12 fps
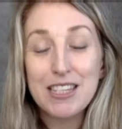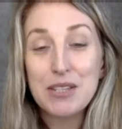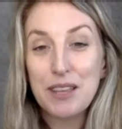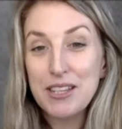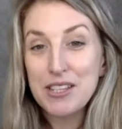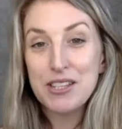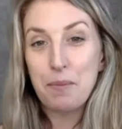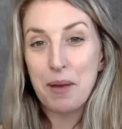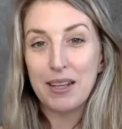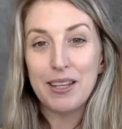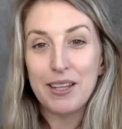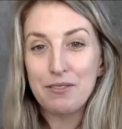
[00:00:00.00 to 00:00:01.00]
That's the
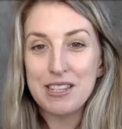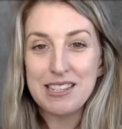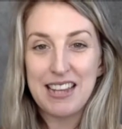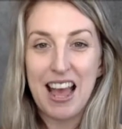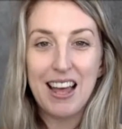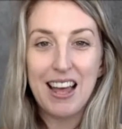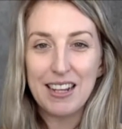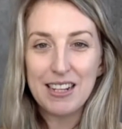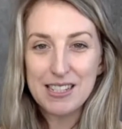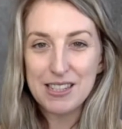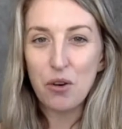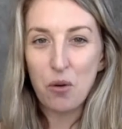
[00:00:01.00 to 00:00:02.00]
belly of the sound.
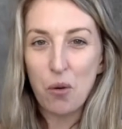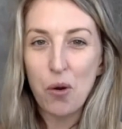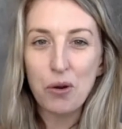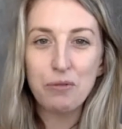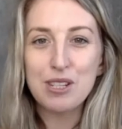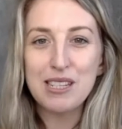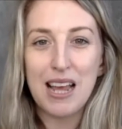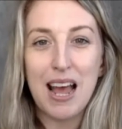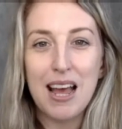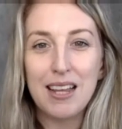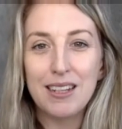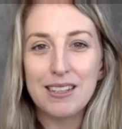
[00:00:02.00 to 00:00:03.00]
That's the core of the
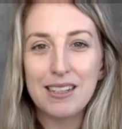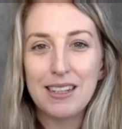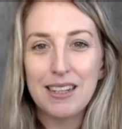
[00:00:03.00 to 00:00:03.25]
sound